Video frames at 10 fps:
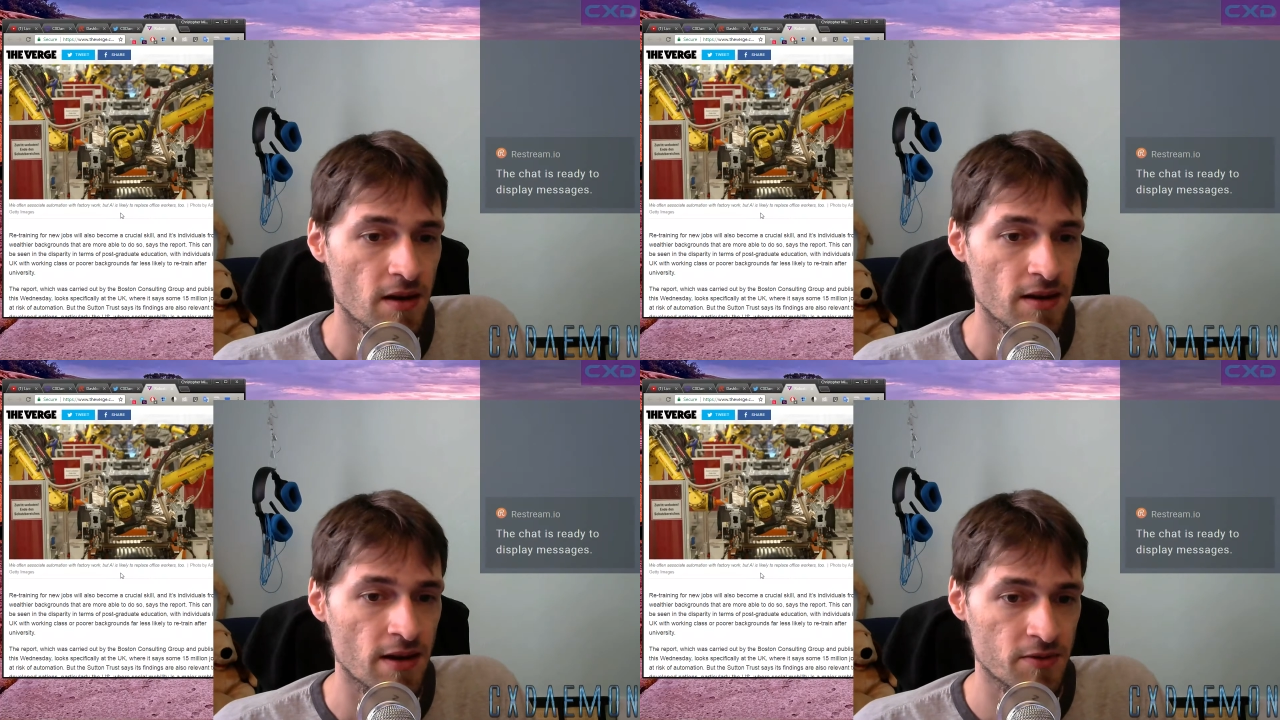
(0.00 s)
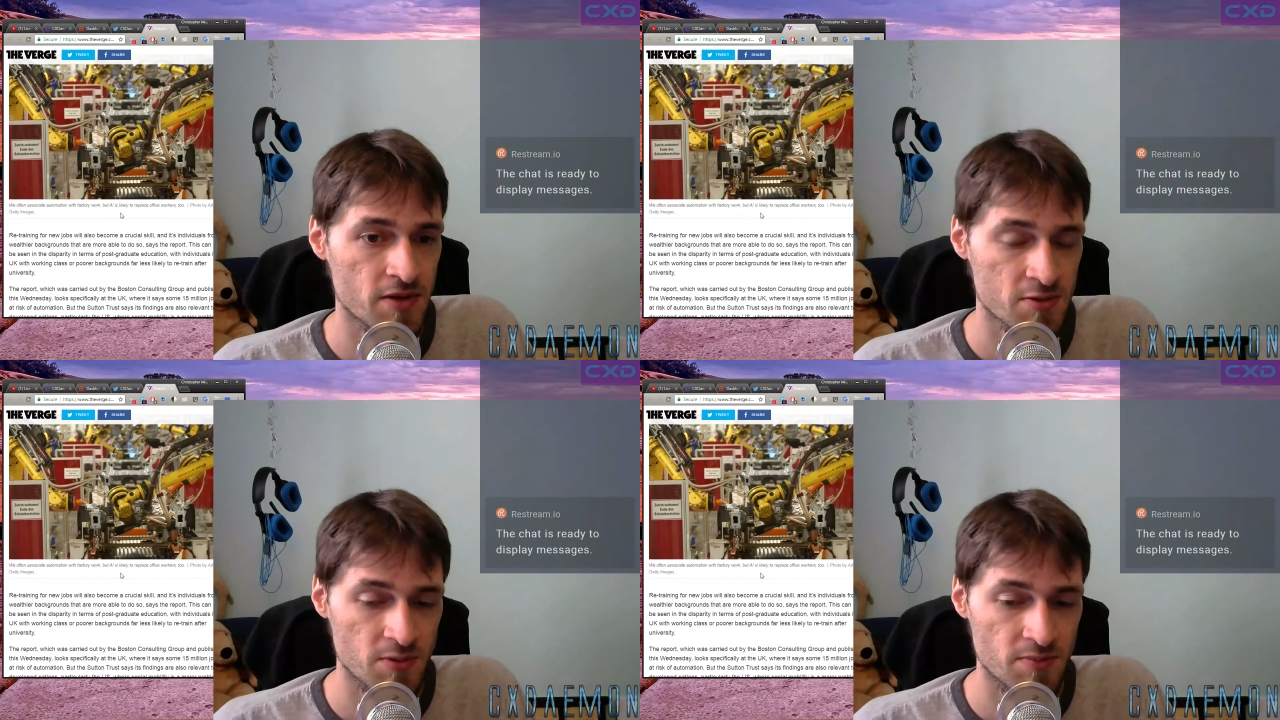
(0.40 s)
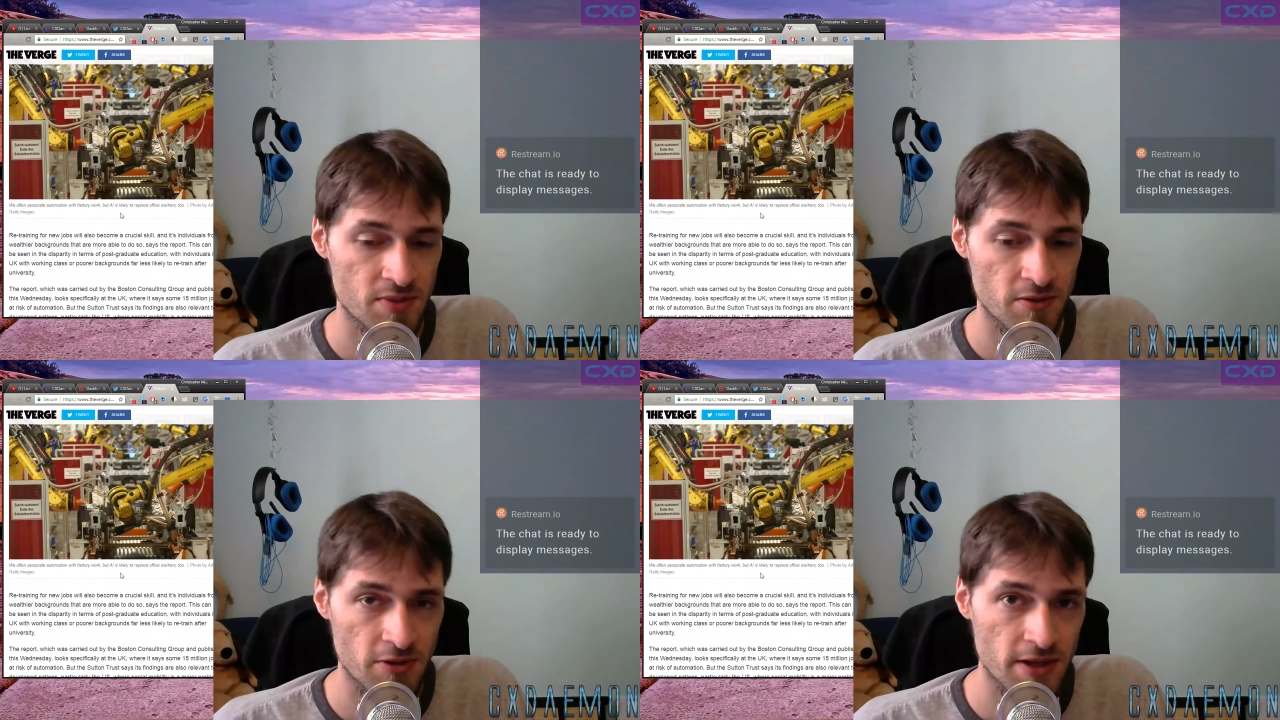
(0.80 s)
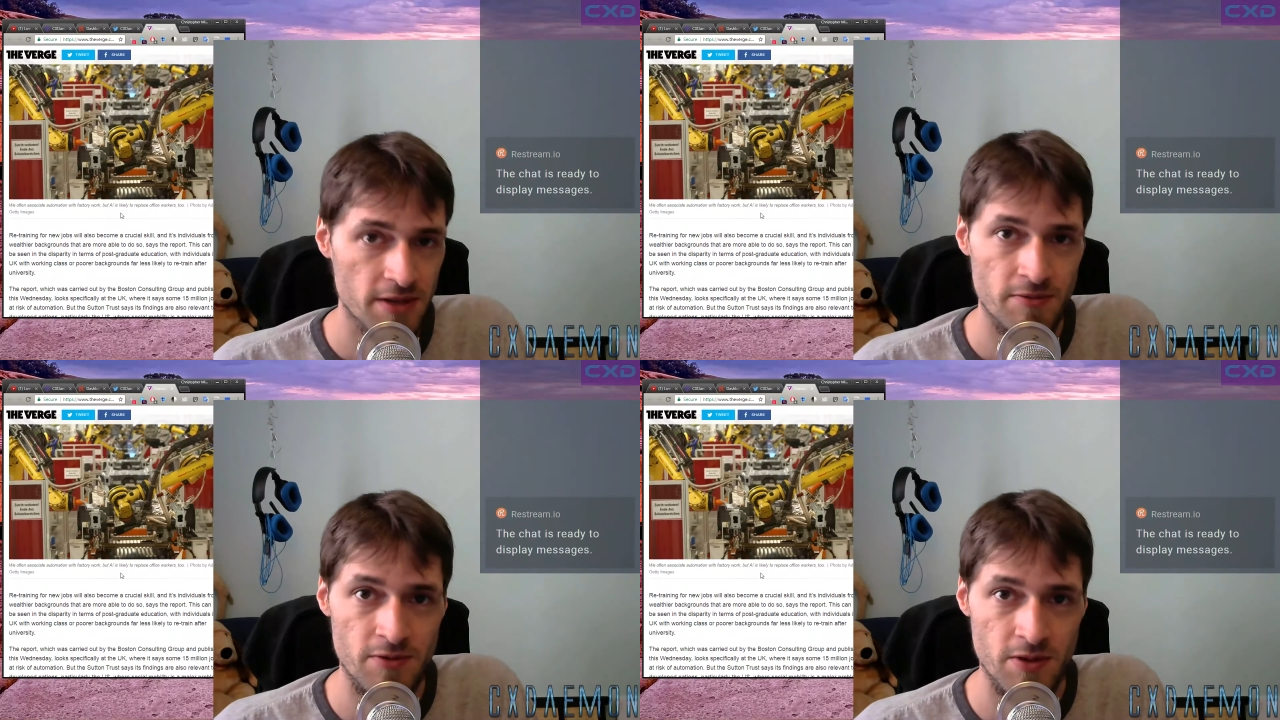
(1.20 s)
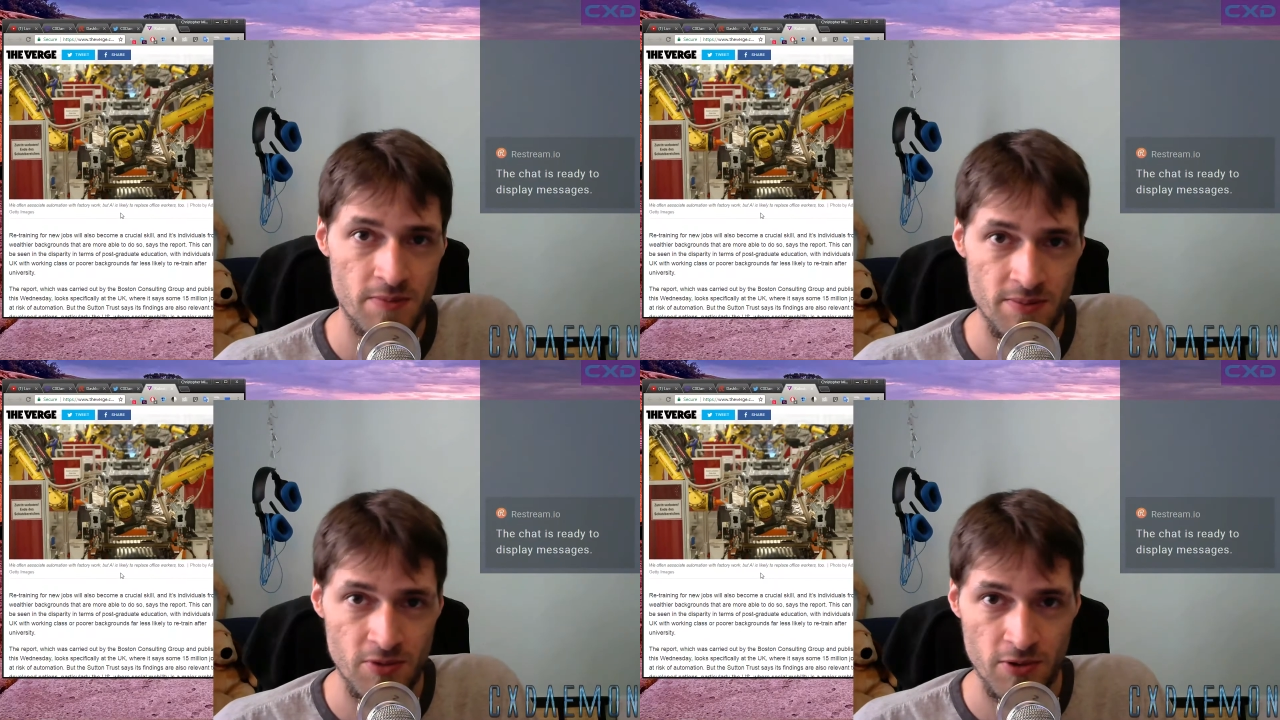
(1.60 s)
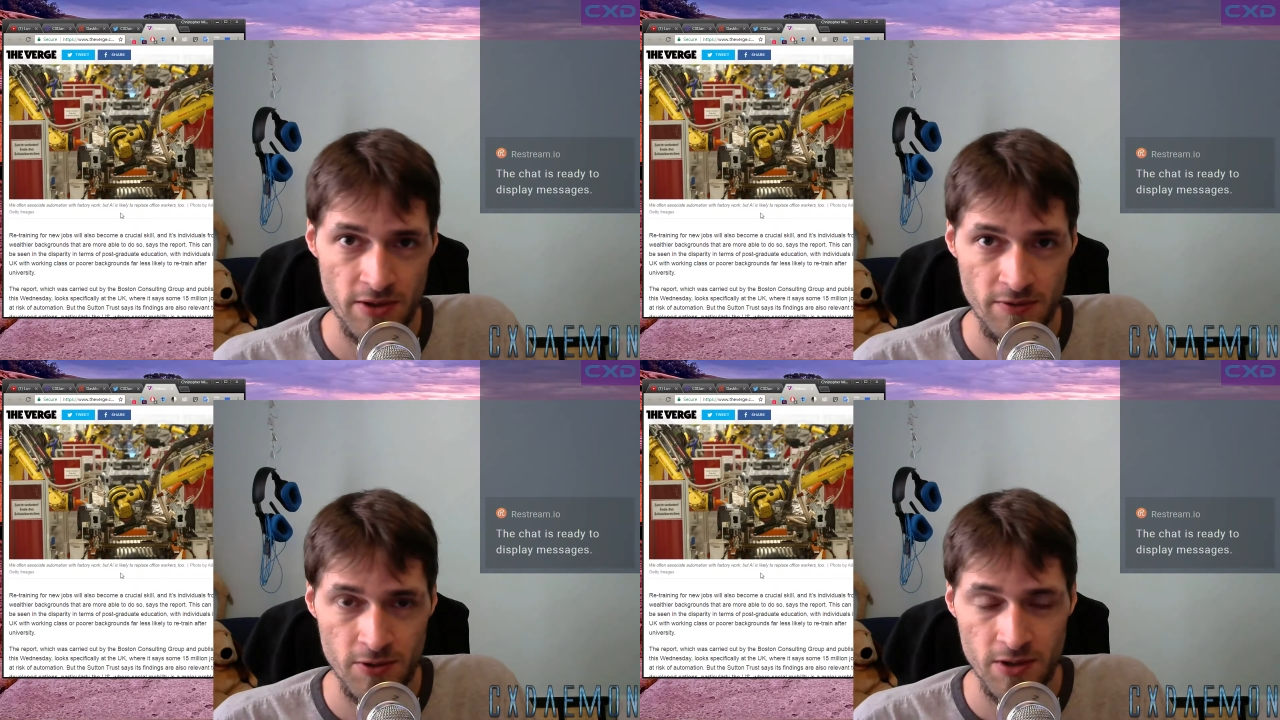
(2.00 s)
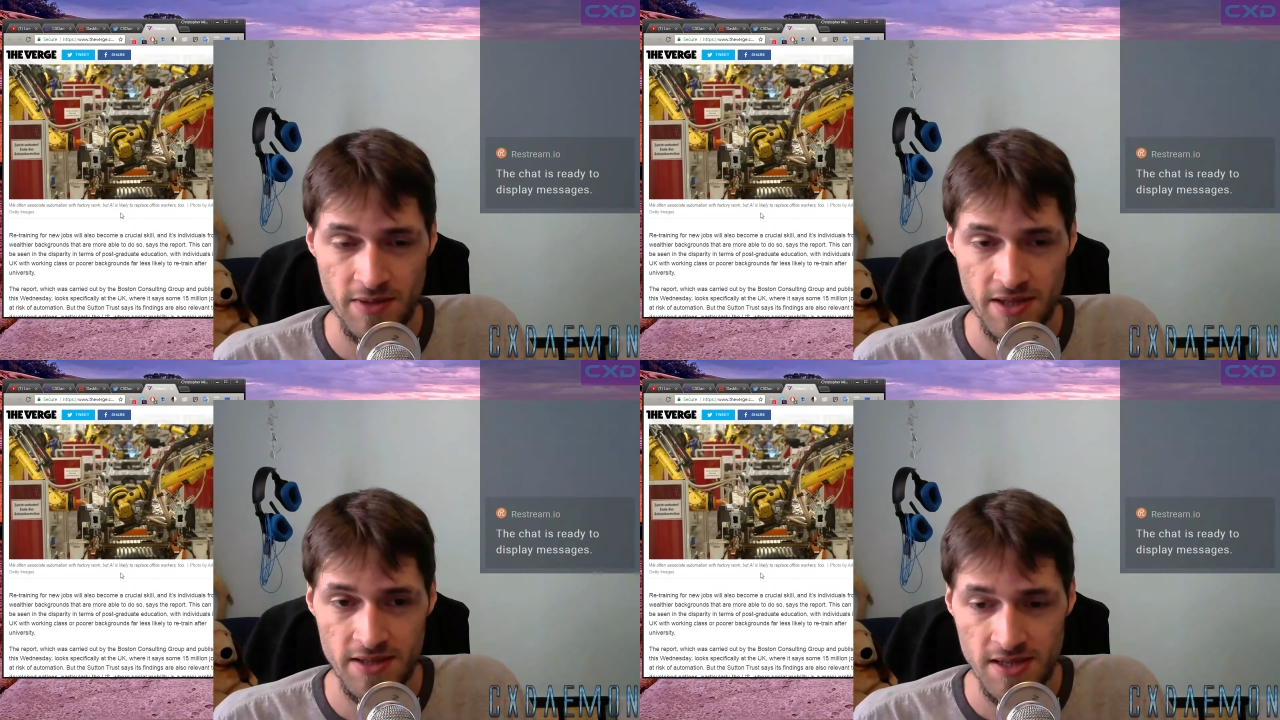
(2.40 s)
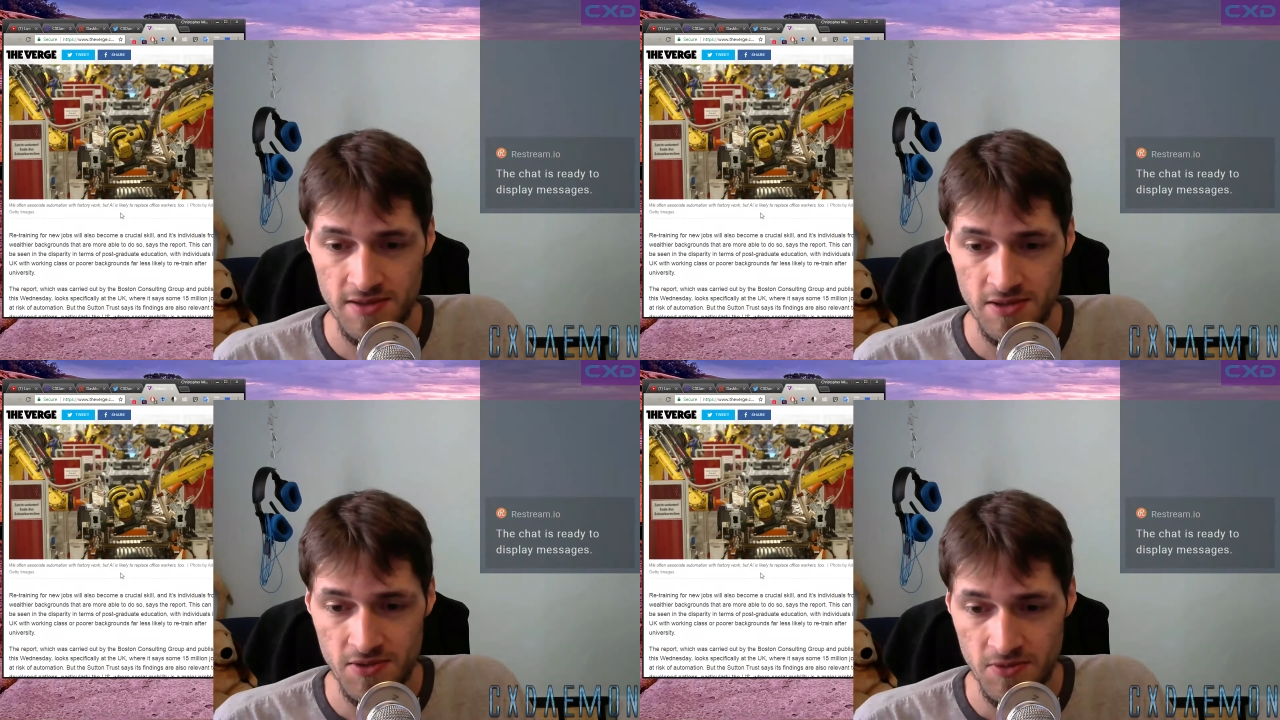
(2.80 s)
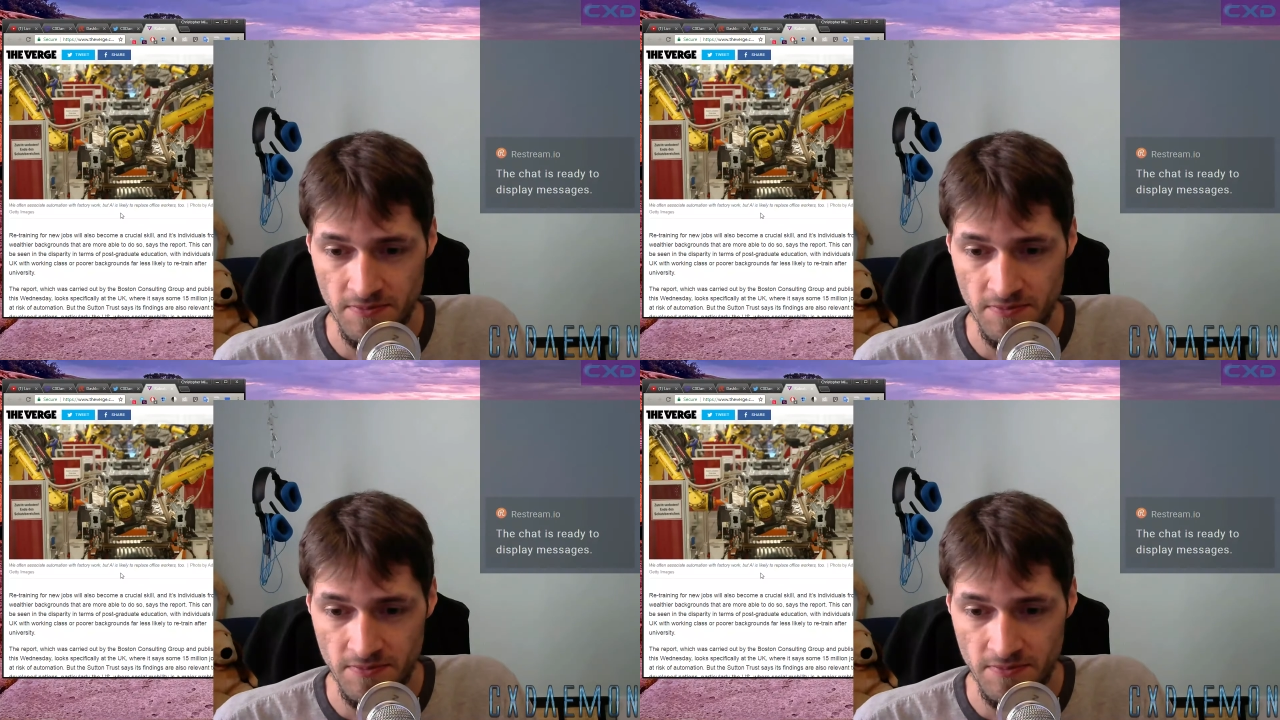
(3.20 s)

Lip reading: Now this would be great for the people who can afford to buy Teslas,